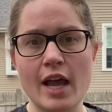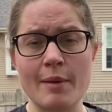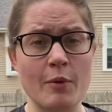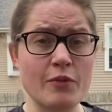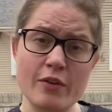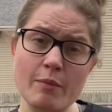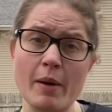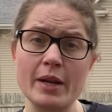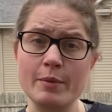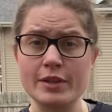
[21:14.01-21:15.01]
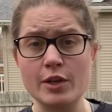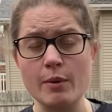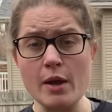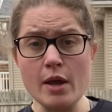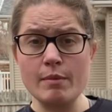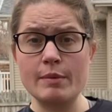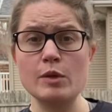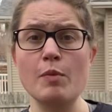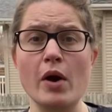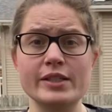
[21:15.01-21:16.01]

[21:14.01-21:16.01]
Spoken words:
Or if you have a buddy with you, maybe you pause the